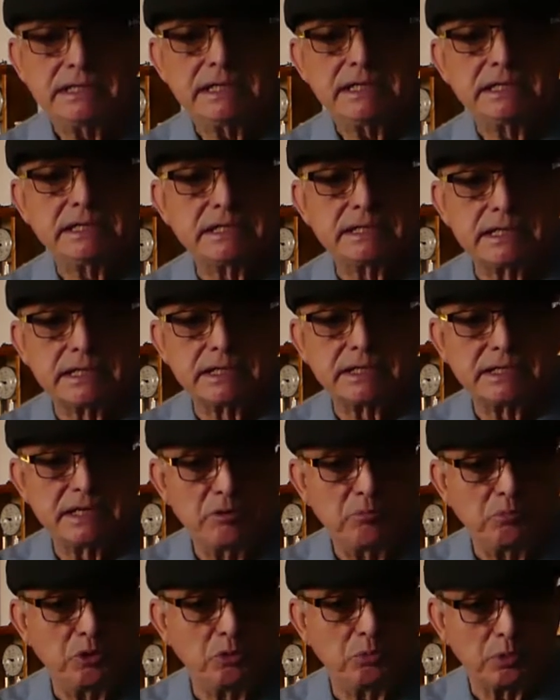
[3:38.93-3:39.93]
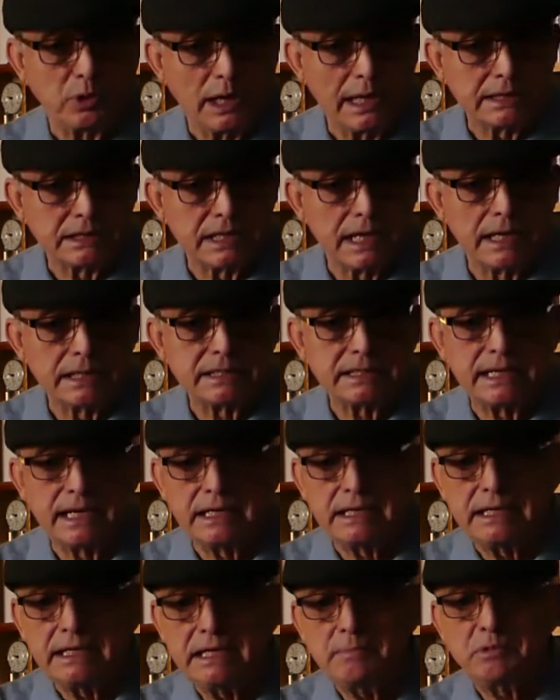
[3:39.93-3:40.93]
is the simple process
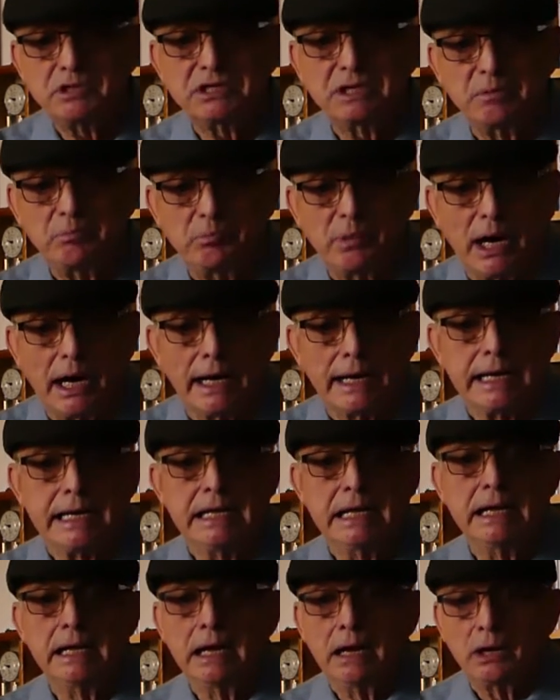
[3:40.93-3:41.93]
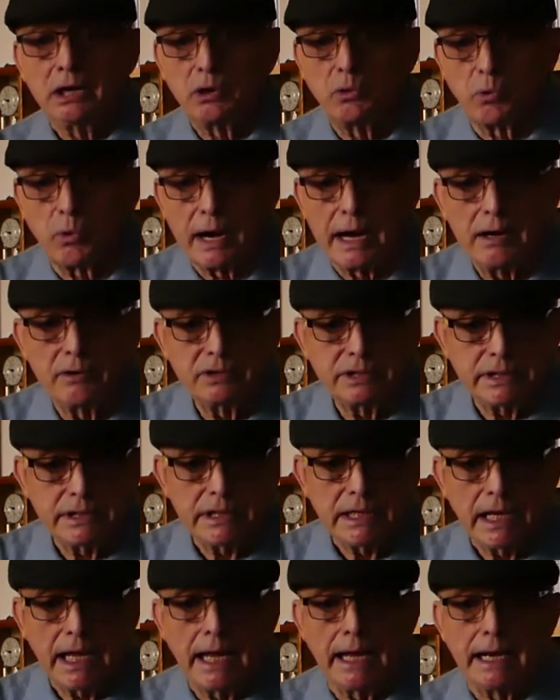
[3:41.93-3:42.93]
that keeps the body
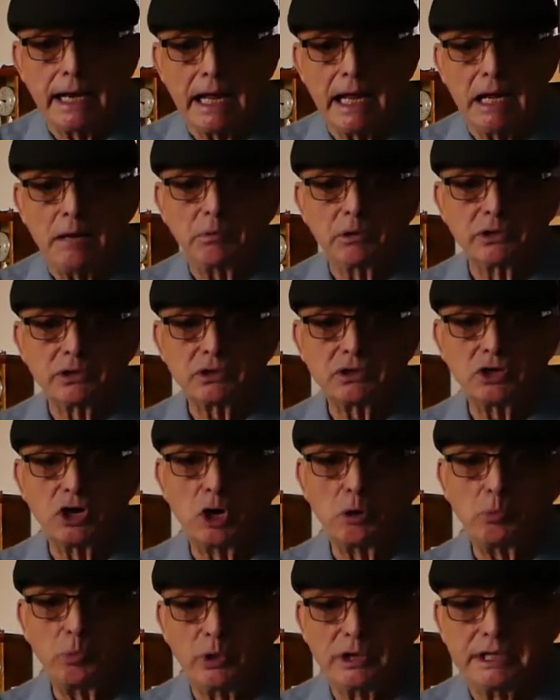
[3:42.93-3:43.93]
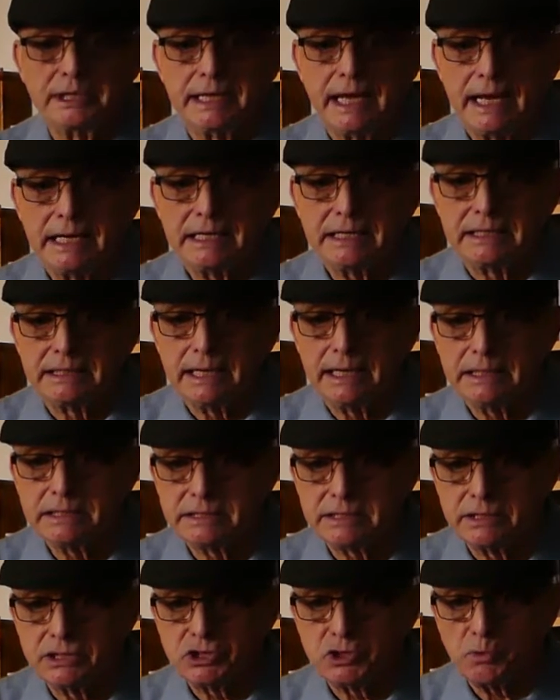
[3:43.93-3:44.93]
grounded and able to cope with day-to-day
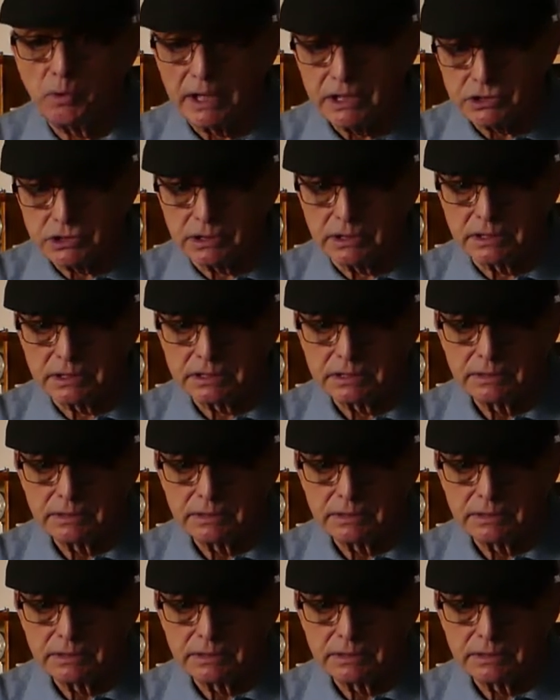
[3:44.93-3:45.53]
situations.